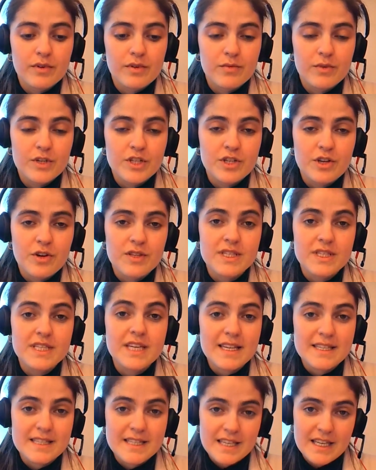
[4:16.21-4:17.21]
returns
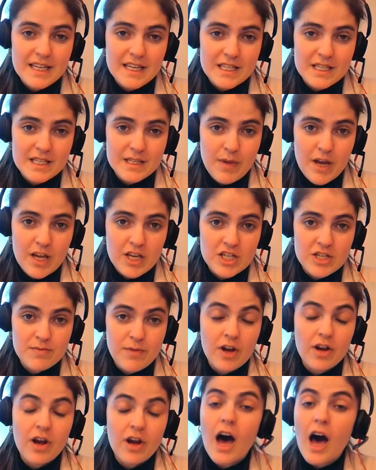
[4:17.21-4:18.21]
exceeding its
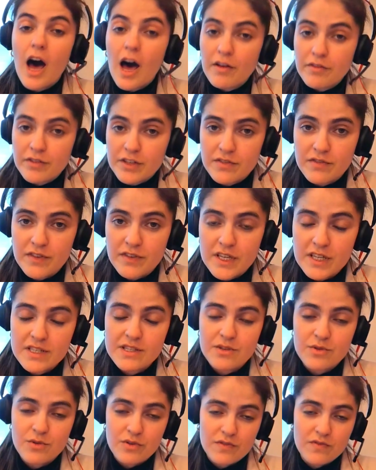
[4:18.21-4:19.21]
benchmark after fees
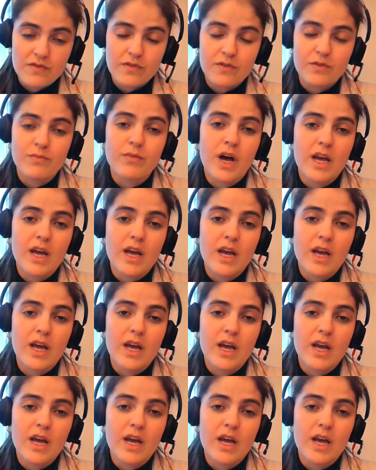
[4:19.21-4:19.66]
through a full